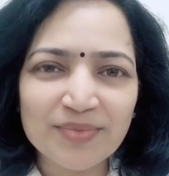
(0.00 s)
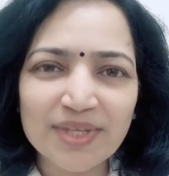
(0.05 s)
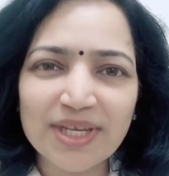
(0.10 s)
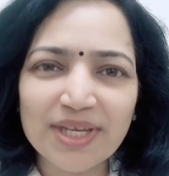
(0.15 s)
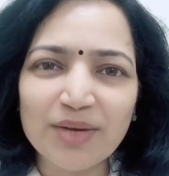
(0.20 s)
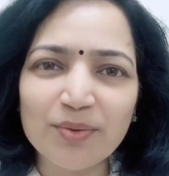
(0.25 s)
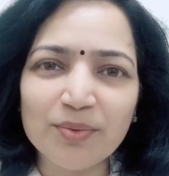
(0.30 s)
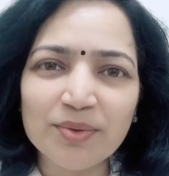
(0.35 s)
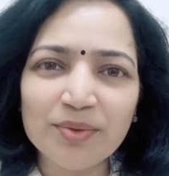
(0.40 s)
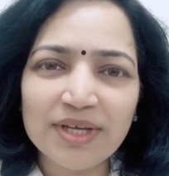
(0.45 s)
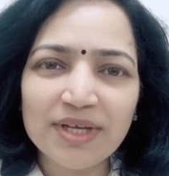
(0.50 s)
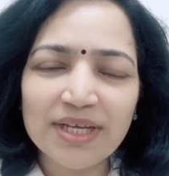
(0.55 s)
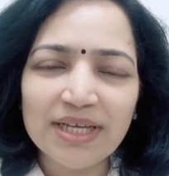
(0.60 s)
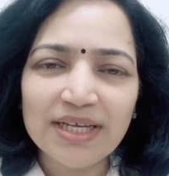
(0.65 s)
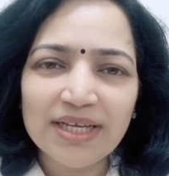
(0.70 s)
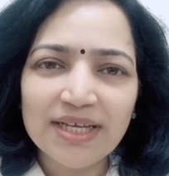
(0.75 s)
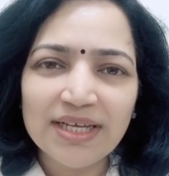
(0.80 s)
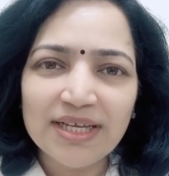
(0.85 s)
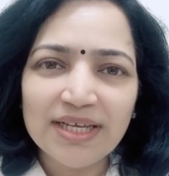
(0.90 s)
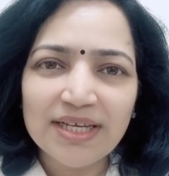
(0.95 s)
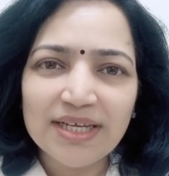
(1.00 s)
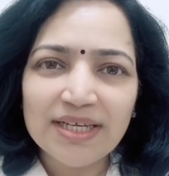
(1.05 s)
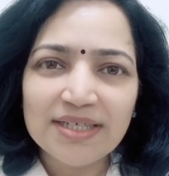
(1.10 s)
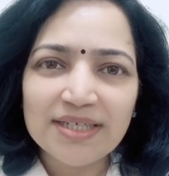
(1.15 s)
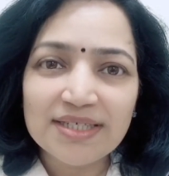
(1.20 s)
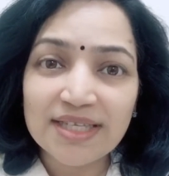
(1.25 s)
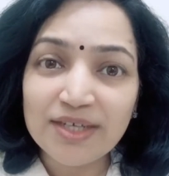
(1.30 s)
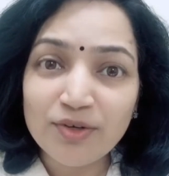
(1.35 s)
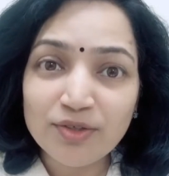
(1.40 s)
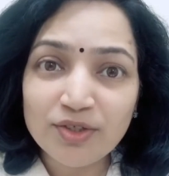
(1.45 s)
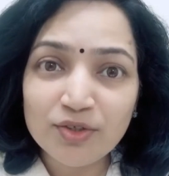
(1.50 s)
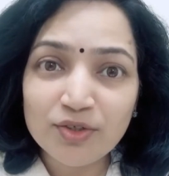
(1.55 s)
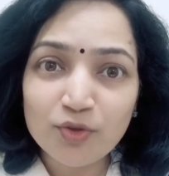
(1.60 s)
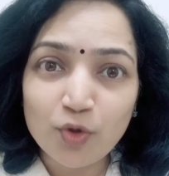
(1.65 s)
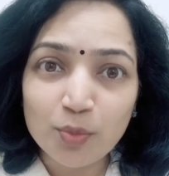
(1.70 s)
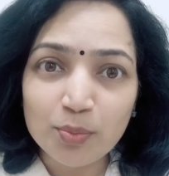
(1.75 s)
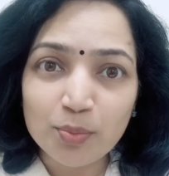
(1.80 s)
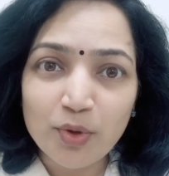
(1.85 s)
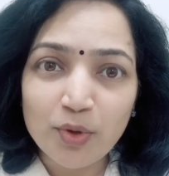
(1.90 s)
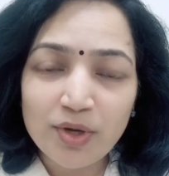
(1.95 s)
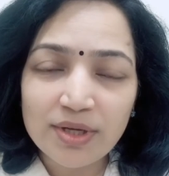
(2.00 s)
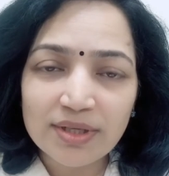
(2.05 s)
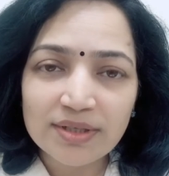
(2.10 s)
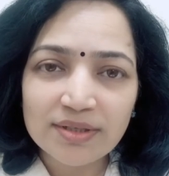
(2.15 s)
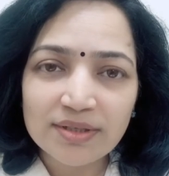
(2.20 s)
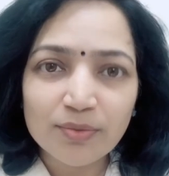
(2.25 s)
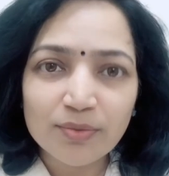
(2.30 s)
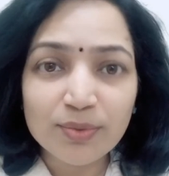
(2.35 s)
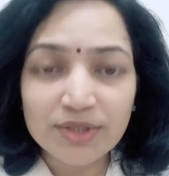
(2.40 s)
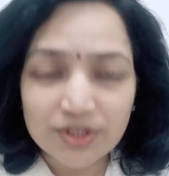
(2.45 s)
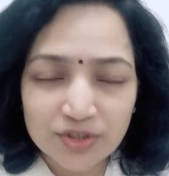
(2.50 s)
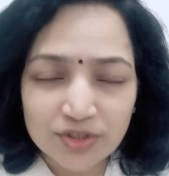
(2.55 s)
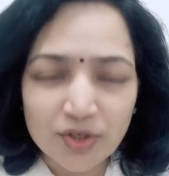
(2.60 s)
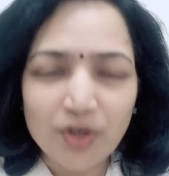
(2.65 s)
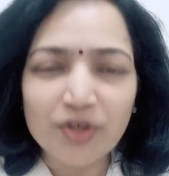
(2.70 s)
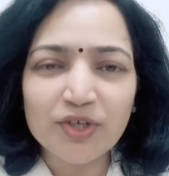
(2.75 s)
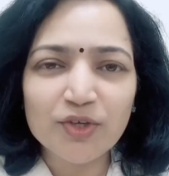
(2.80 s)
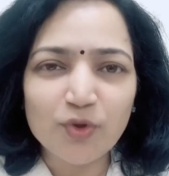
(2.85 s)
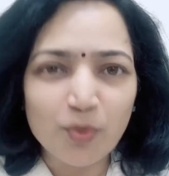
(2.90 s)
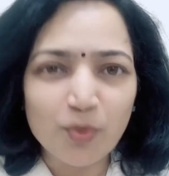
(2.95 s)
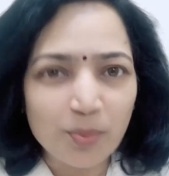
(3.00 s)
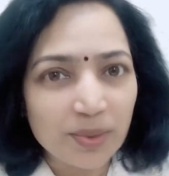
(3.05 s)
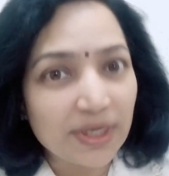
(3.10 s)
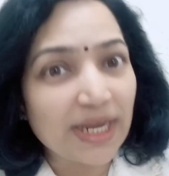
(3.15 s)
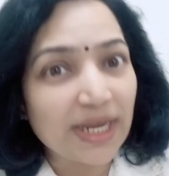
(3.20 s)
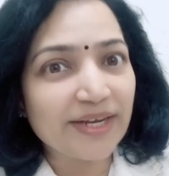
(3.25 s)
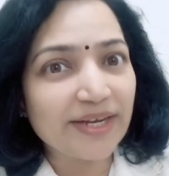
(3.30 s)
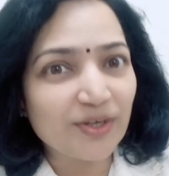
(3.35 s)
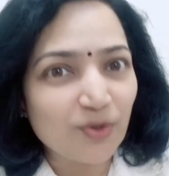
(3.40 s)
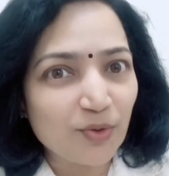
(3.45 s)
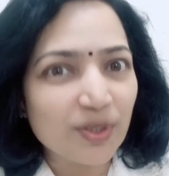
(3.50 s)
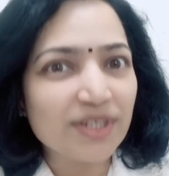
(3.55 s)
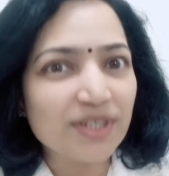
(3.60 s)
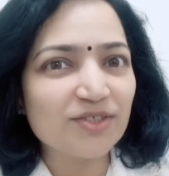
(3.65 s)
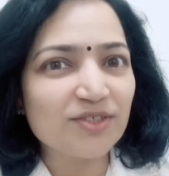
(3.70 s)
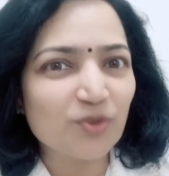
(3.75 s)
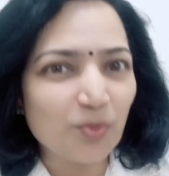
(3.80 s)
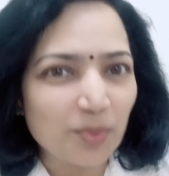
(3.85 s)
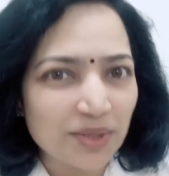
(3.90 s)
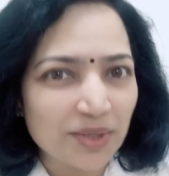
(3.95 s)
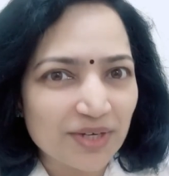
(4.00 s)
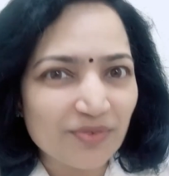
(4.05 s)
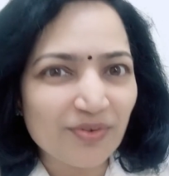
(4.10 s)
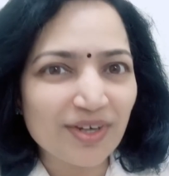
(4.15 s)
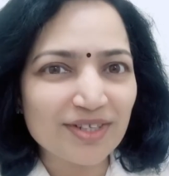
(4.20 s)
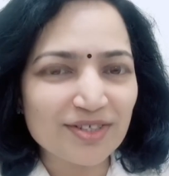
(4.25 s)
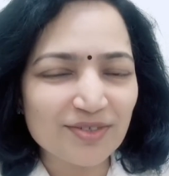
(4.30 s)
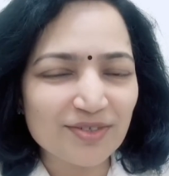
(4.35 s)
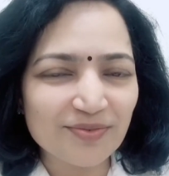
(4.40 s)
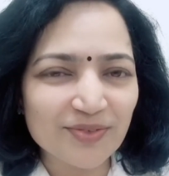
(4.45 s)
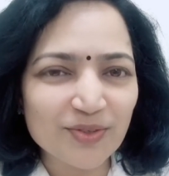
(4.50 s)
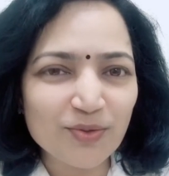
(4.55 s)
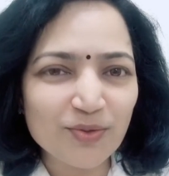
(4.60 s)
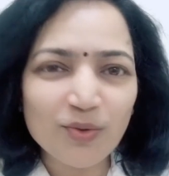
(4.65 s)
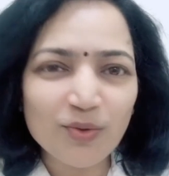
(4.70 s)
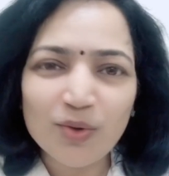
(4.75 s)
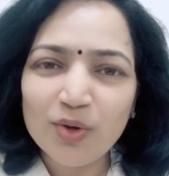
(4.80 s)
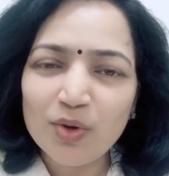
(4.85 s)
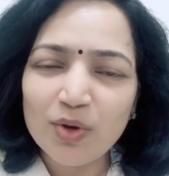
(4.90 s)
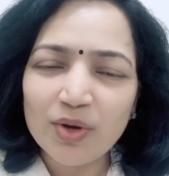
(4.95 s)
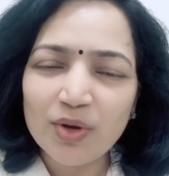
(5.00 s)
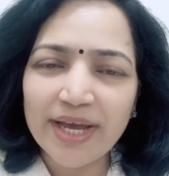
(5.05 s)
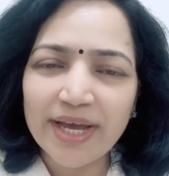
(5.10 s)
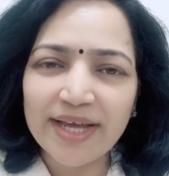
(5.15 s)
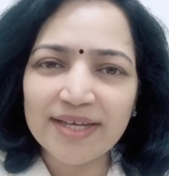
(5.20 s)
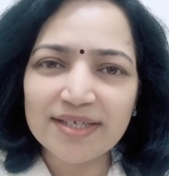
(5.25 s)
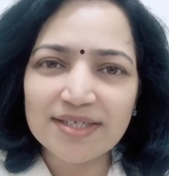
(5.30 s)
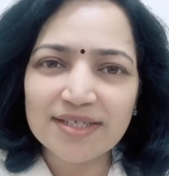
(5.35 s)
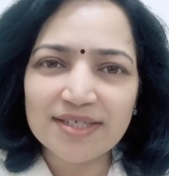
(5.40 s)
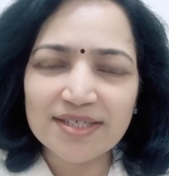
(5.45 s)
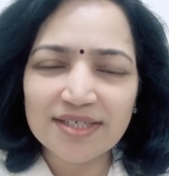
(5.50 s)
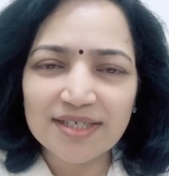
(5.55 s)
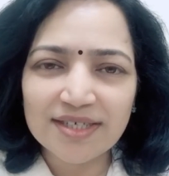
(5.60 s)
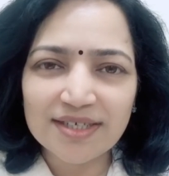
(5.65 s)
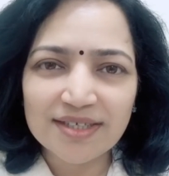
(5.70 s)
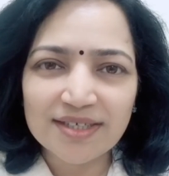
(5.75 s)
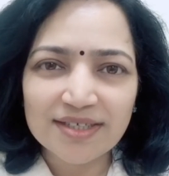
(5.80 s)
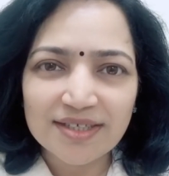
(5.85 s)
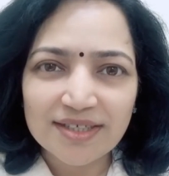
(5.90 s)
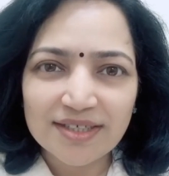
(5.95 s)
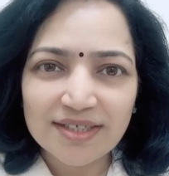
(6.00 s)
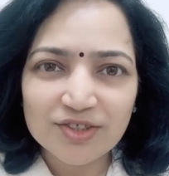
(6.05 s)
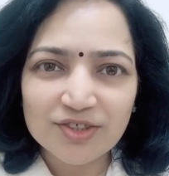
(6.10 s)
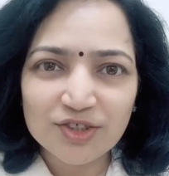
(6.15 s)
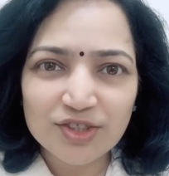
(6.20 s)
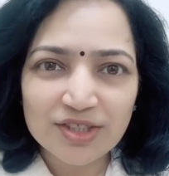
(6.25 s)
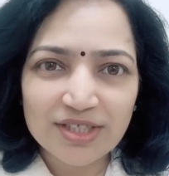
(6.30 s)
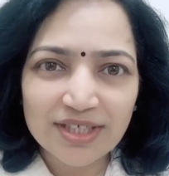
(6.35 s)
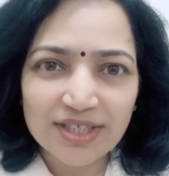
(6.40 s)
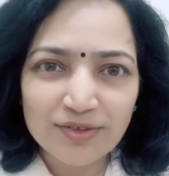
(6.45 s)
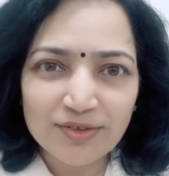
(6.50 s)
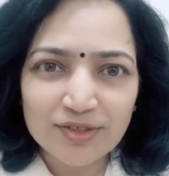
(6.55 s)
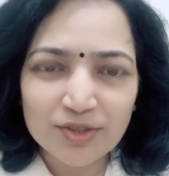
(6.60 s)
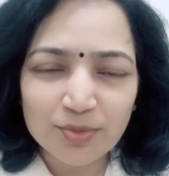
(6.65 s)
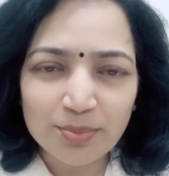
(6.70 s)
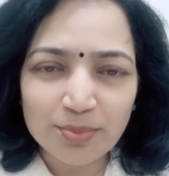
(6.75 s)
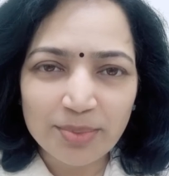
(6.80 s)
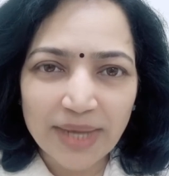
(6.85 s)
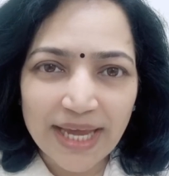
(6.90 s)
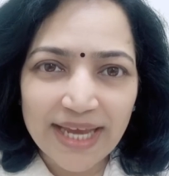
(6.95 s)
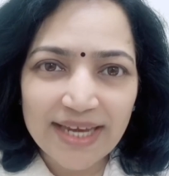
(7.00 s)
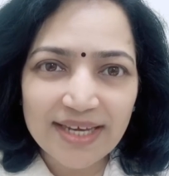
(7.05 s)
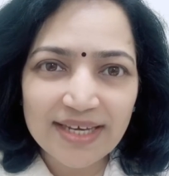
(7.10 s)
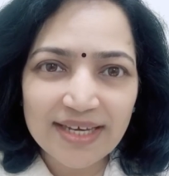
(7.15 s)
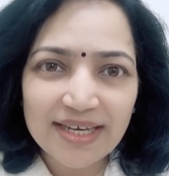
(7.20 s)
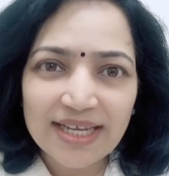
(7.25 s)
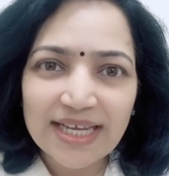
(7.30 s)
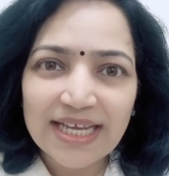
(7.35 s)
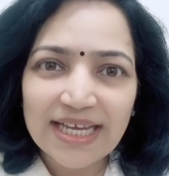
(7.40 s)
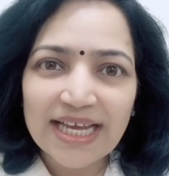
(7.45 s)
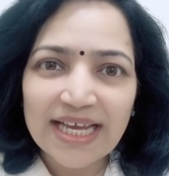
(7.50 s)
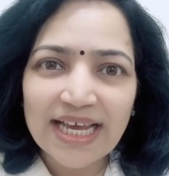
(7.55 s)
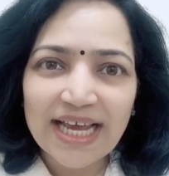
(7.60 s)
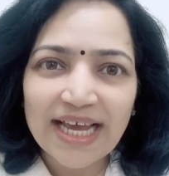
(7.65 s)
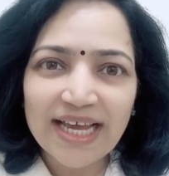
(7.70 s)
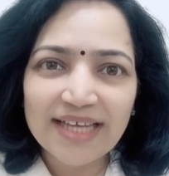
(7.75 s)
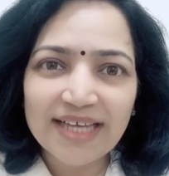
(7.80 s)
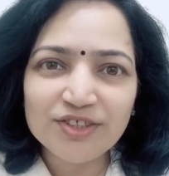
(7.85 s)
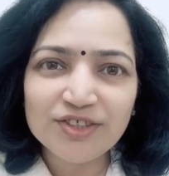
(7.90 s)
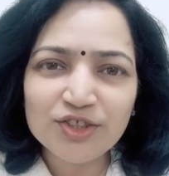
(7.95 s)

Now, take out the notebook, which is already open. I know it is open in front of you, and just take out your pen and